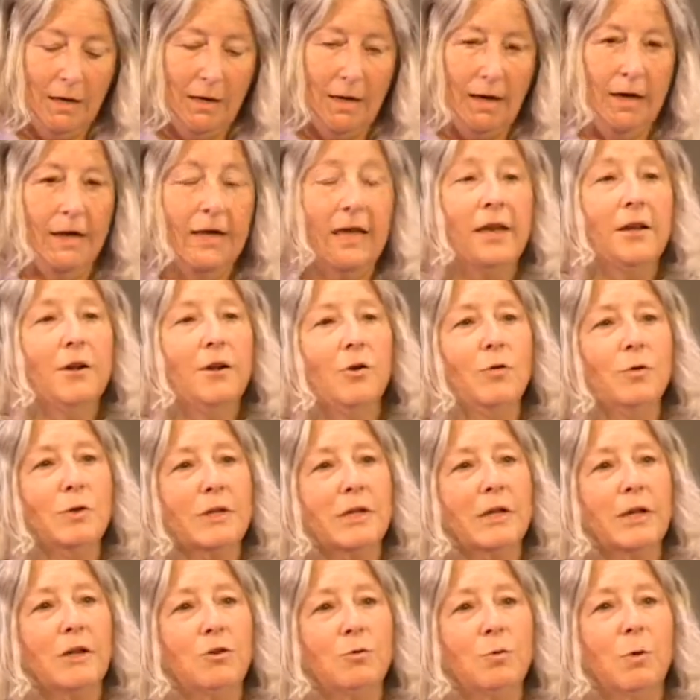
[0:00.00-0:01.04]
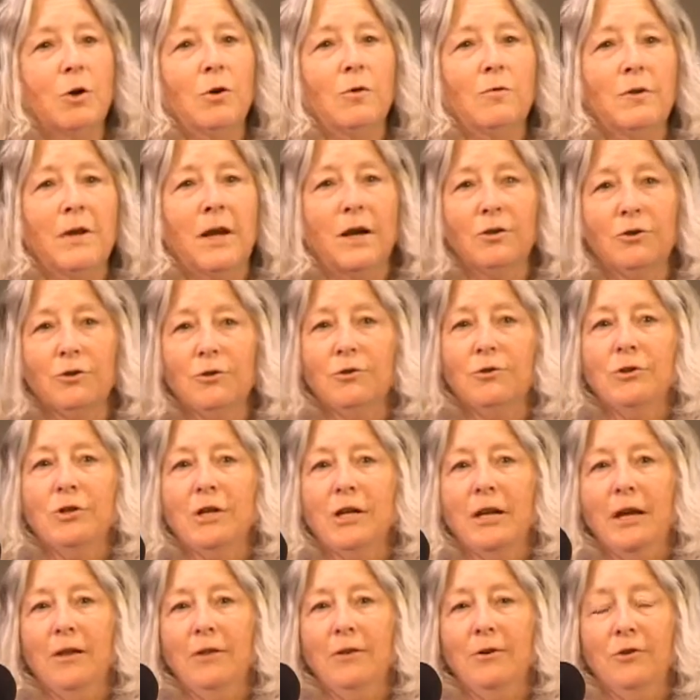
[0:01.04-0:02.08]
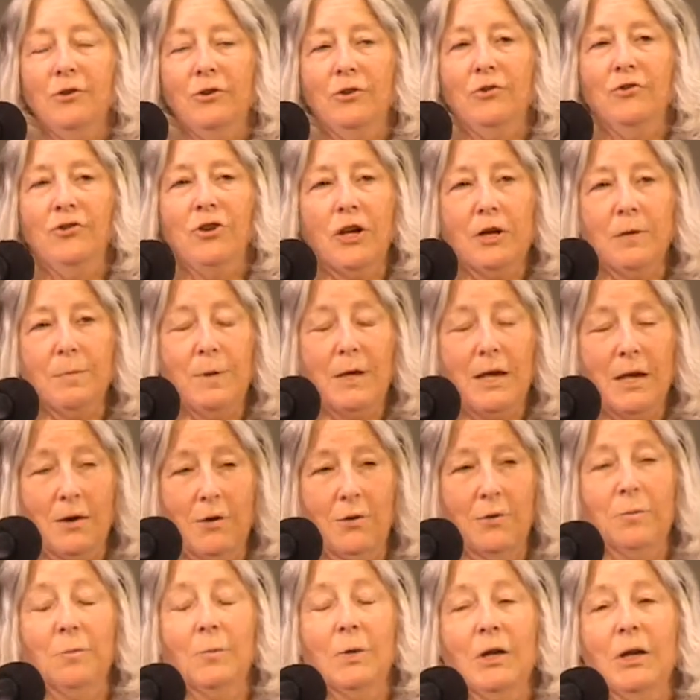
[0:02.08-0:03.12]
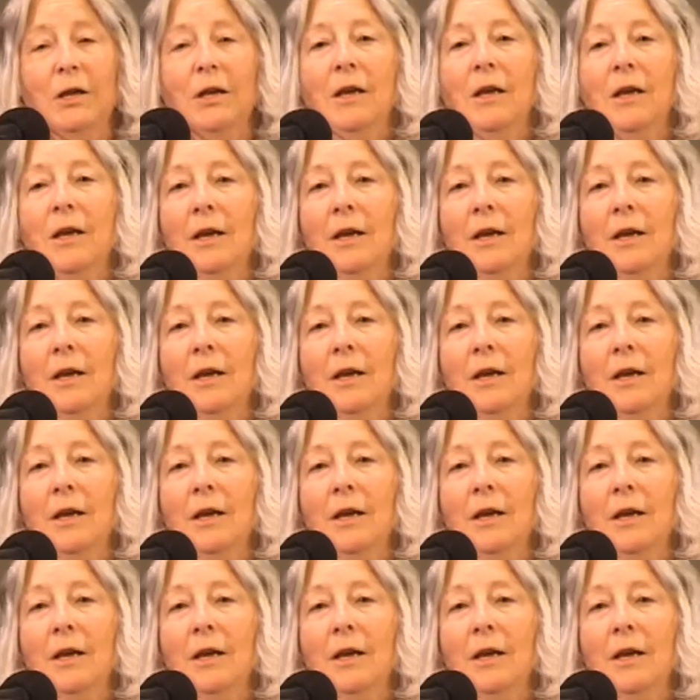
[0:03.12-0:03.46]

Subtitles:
I can't always get 12 dowsers together to check me out, but